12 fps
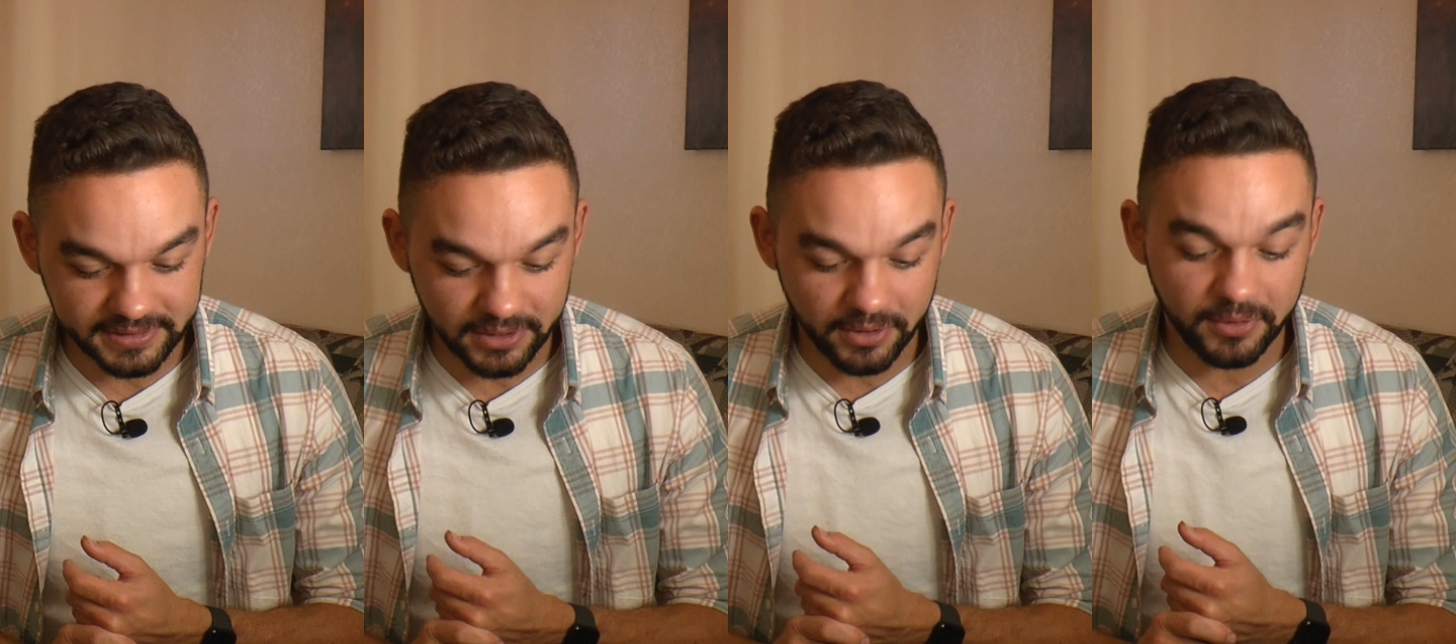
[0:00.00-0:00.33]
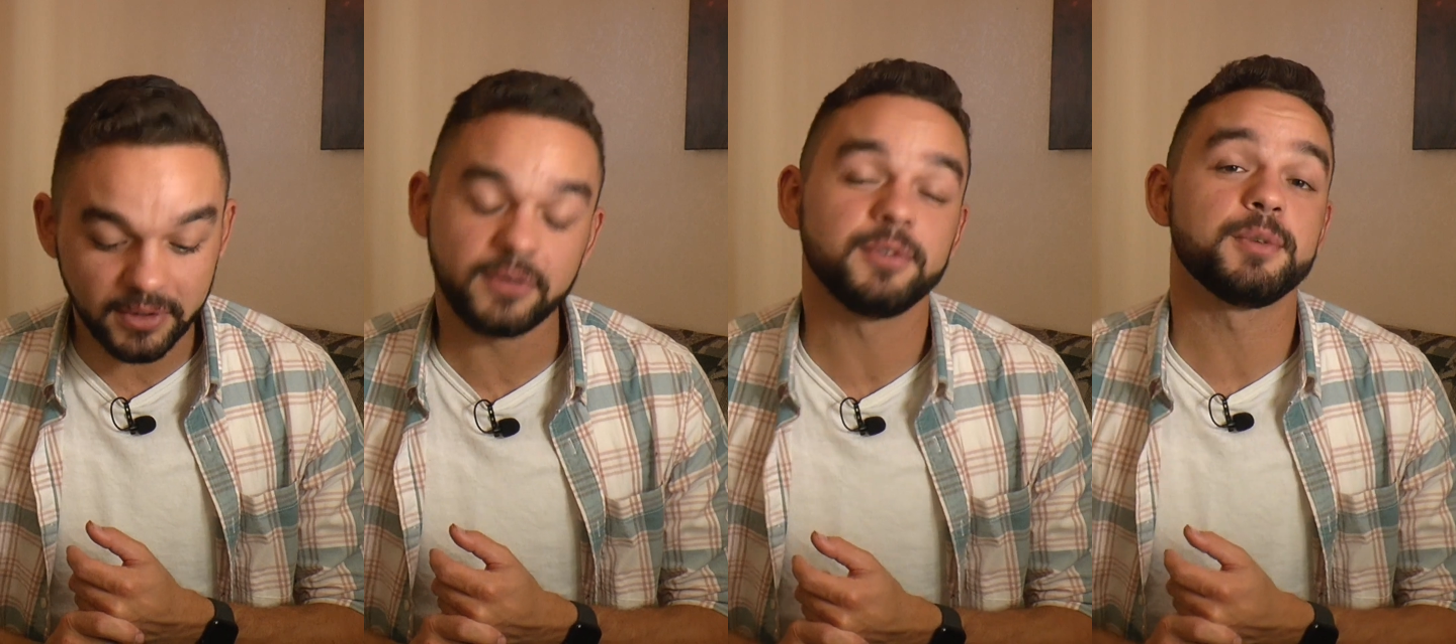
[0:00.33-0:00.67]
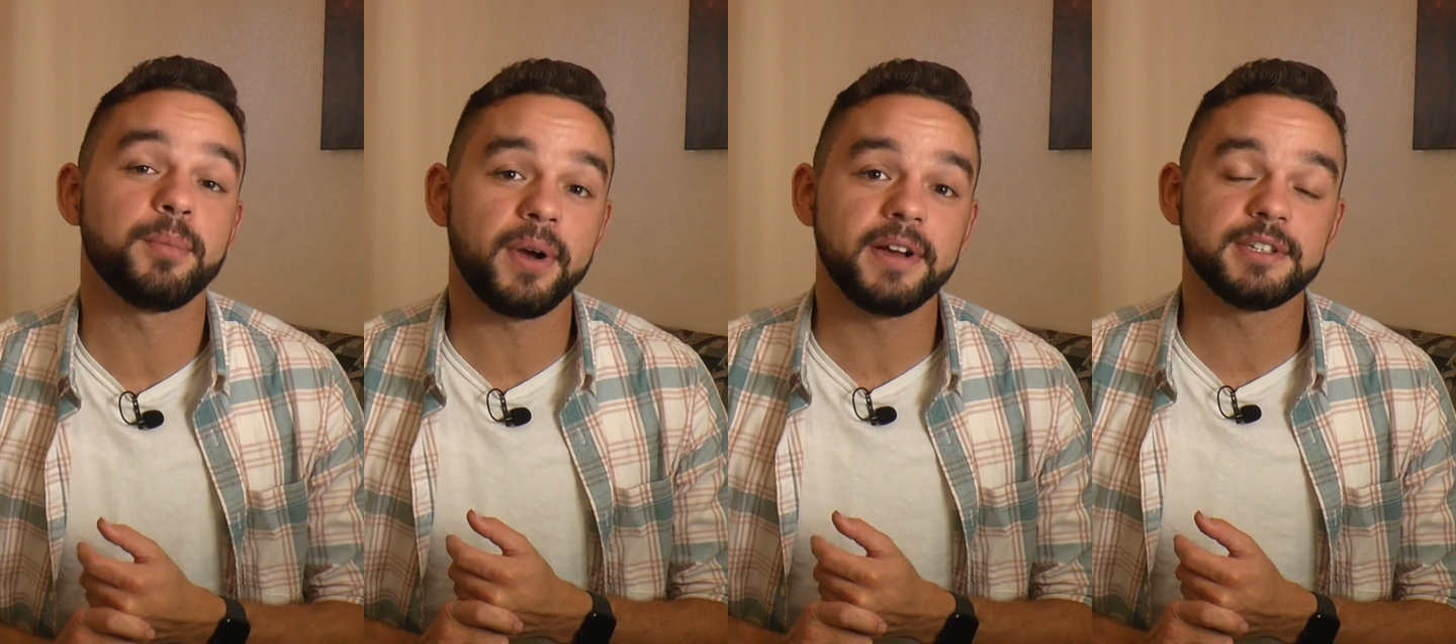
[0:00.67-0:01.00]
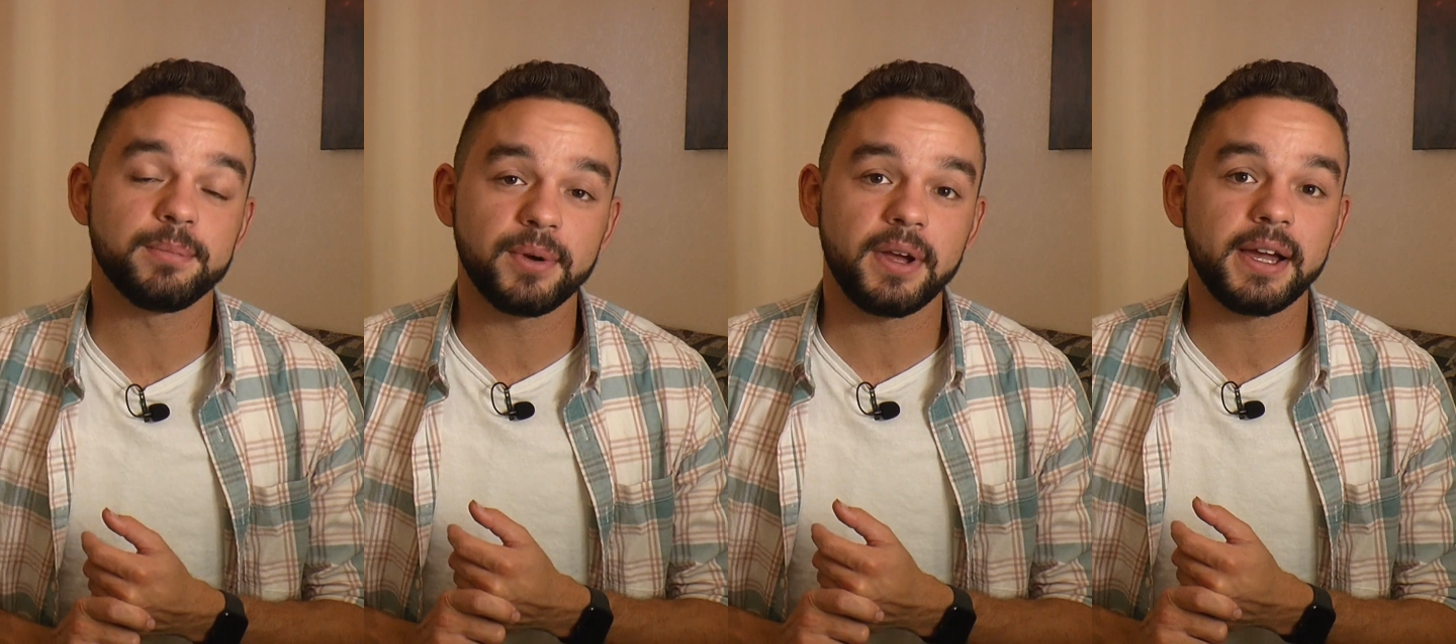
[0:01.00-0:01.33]
So surprise,
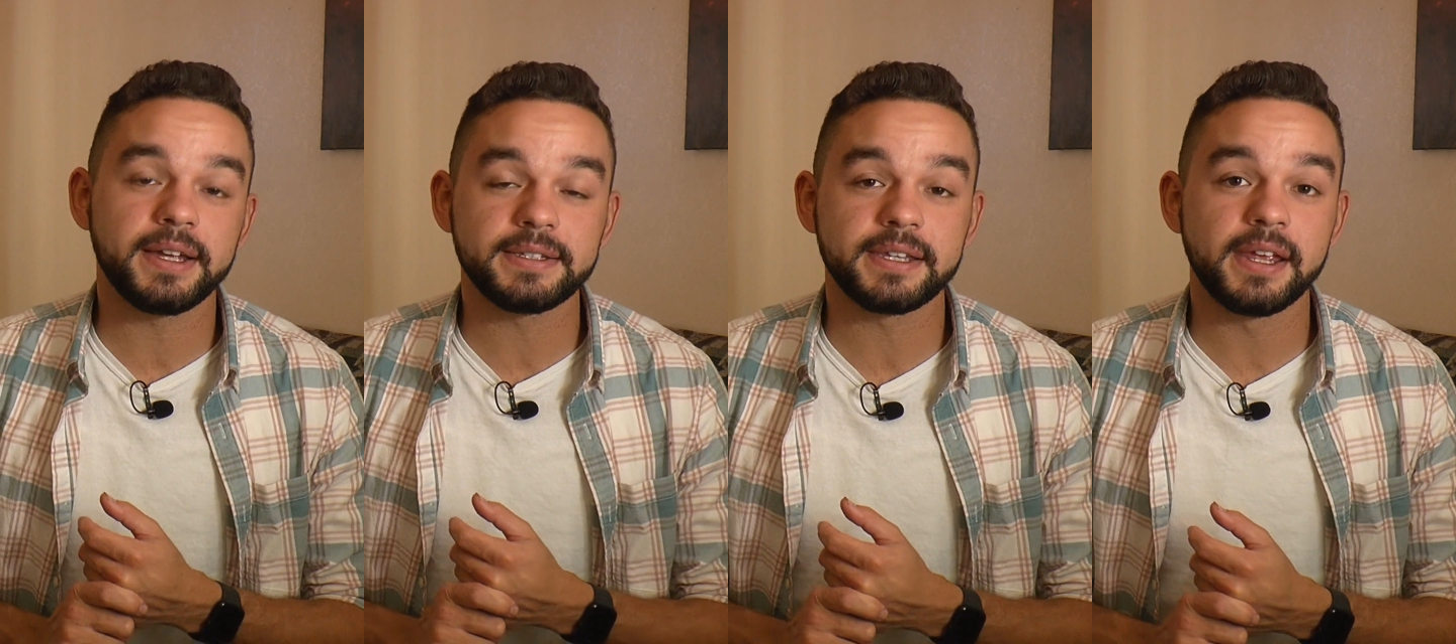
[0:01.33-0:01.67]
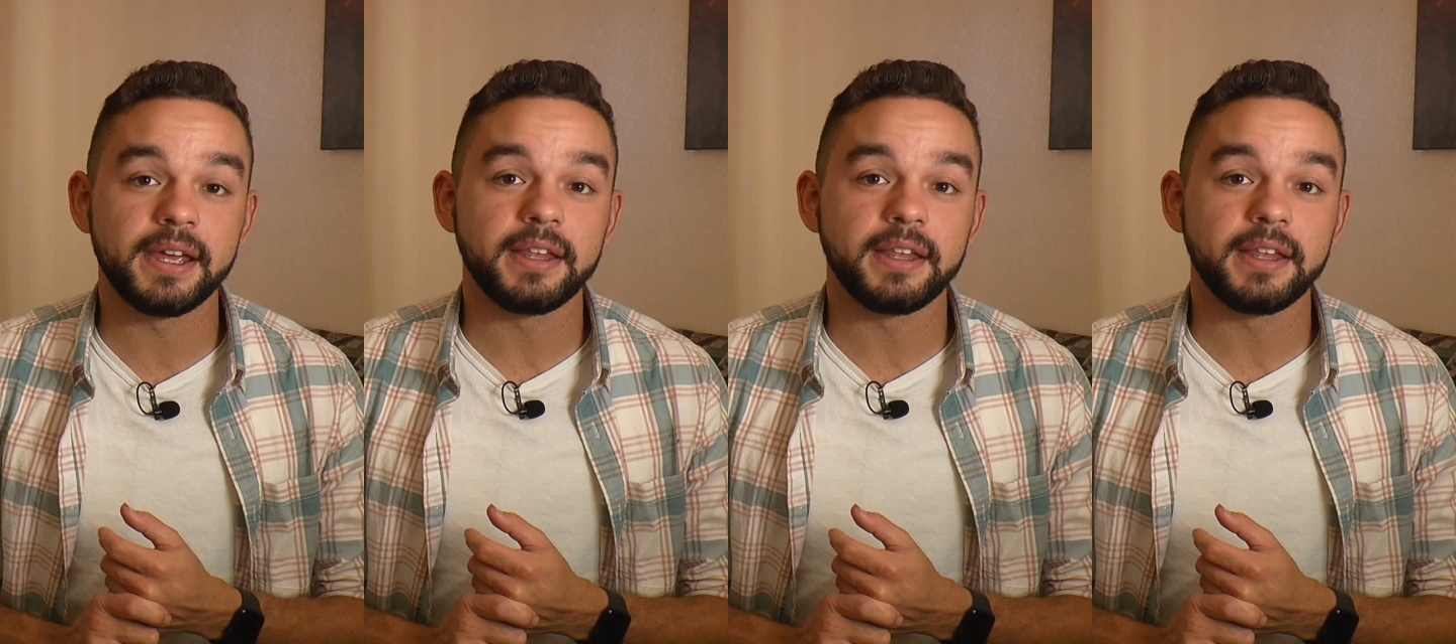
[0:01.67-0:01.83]
surprise,